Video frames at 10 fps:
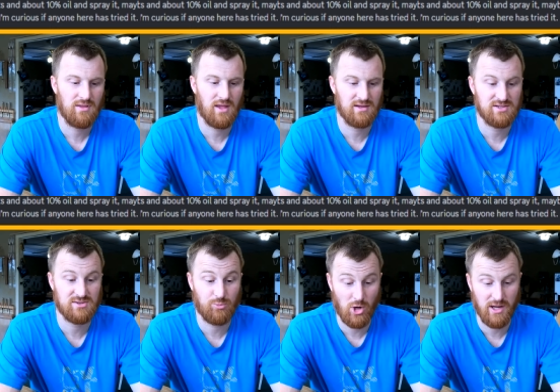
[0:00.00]
that is
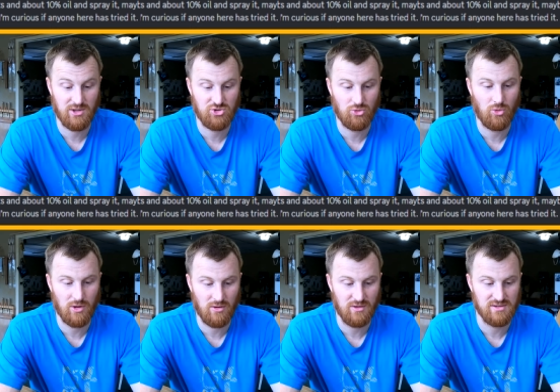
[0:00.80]
spraying Tru
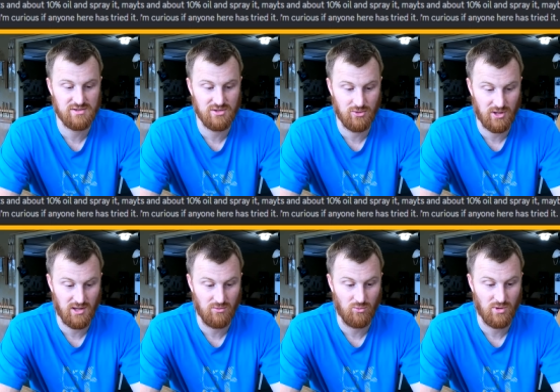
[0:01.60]
Oil is doing
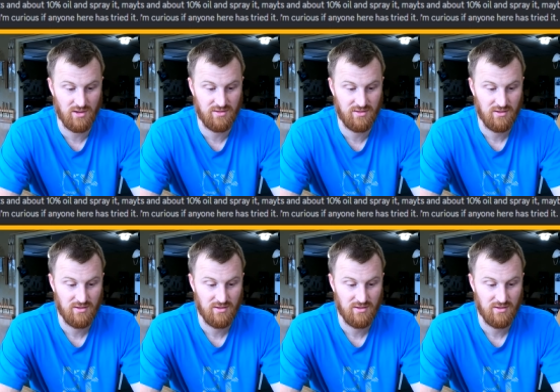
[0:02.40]
it with